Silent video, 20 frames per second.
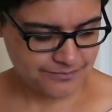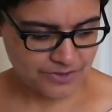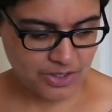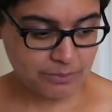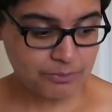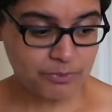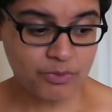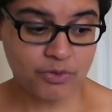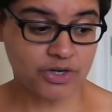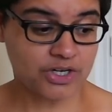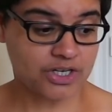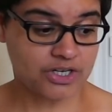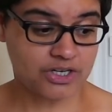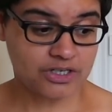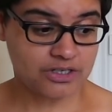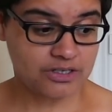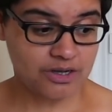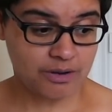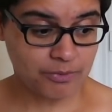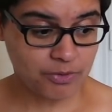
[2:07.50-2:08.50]
I'm not
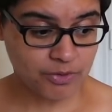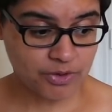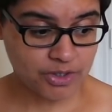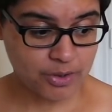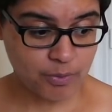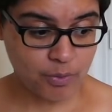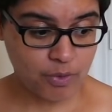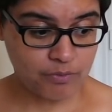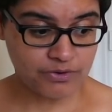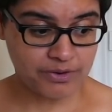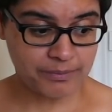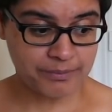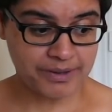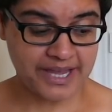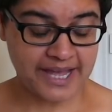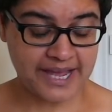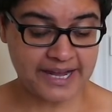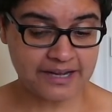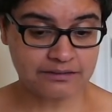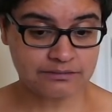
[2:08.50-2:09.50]
gonna go off on him
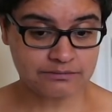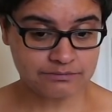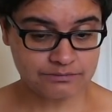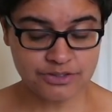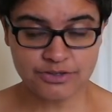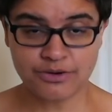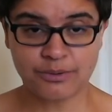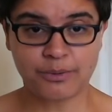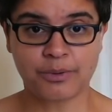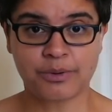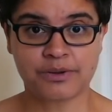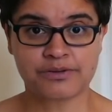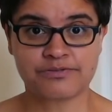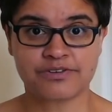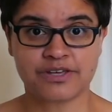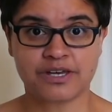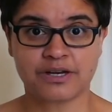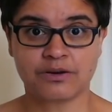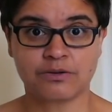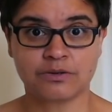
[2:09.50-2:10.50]
again. You know how I
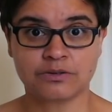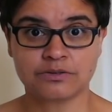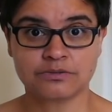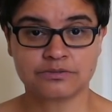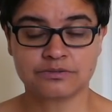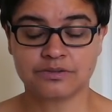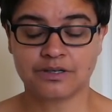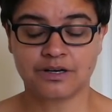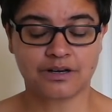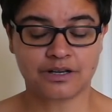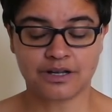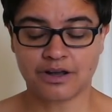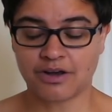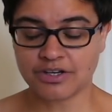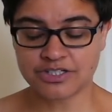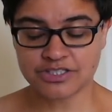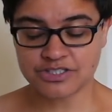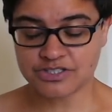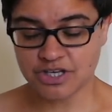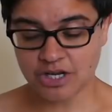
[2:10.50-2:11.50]
feel.
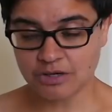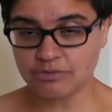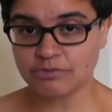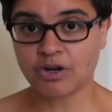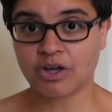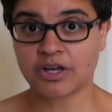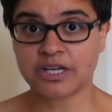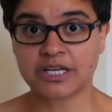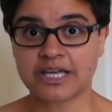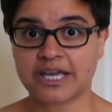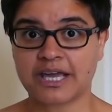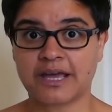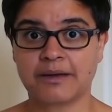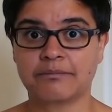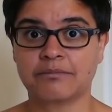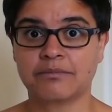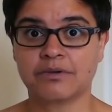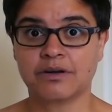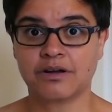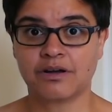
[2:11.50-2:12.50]
I don't like
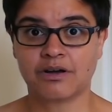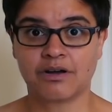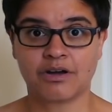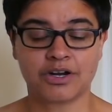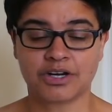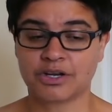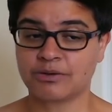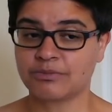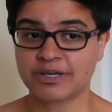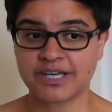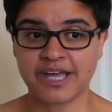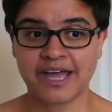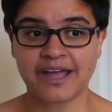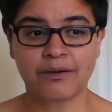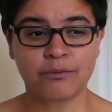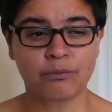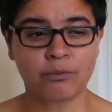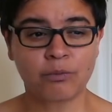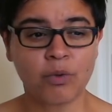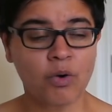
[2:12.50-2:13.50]
him. I don't
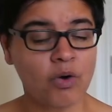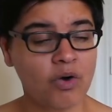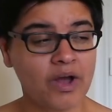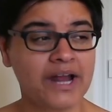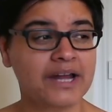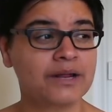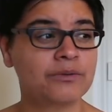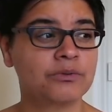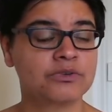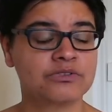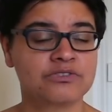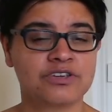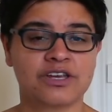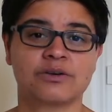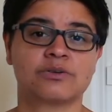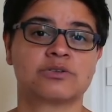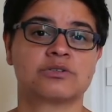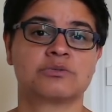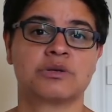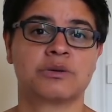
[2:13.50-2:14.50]
care what anyone
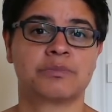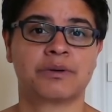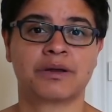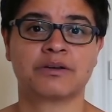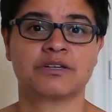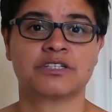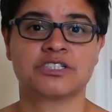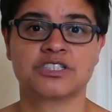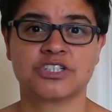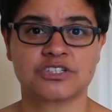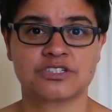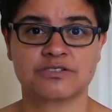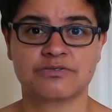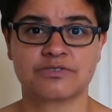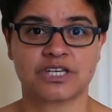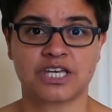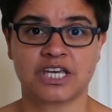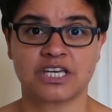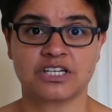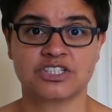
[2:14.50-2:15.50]
tells me about his
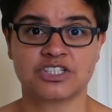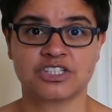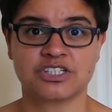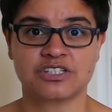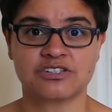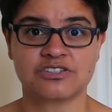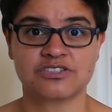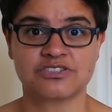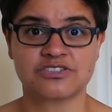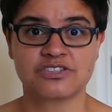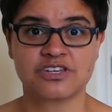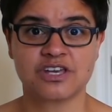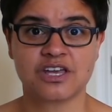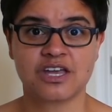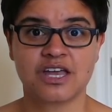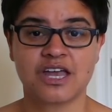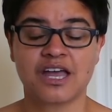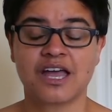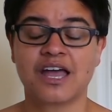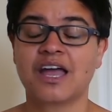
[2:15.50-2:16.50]
justifications.
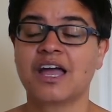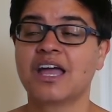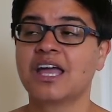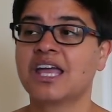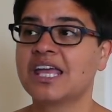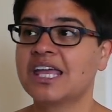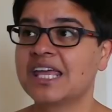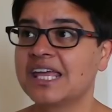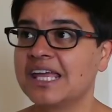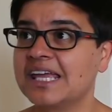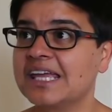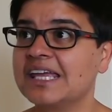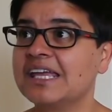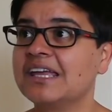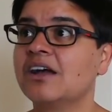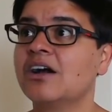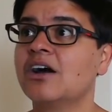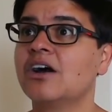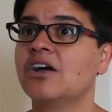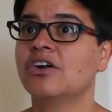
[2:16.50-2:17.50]

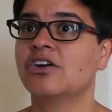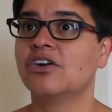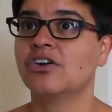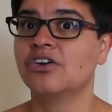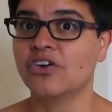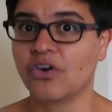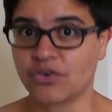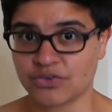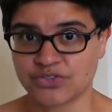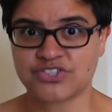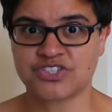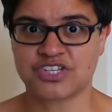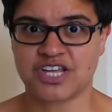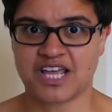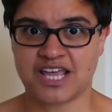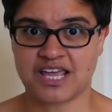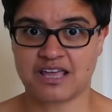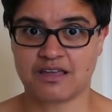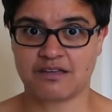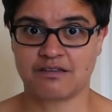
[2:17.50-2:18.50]
He lost
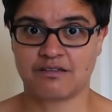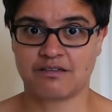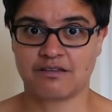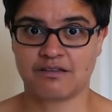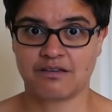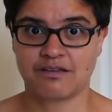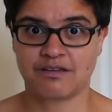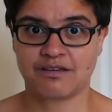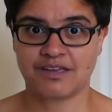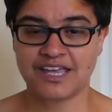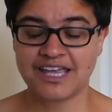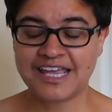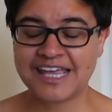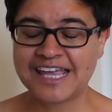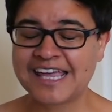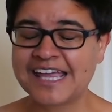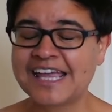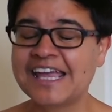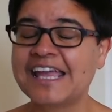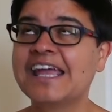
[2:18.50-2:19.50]
it.
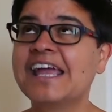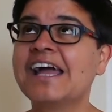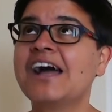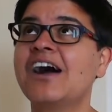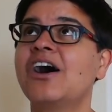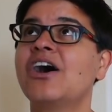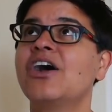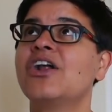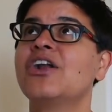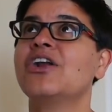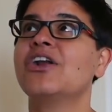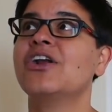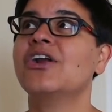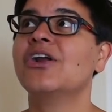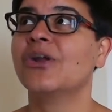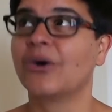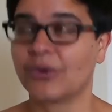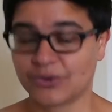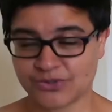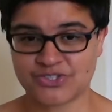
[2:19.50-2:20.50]
He
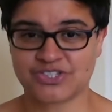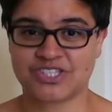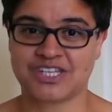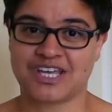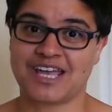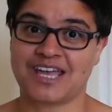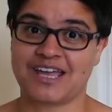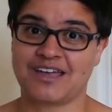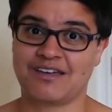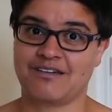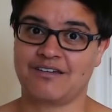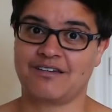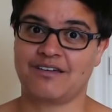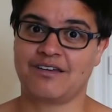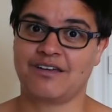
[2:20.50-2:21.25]
lost it.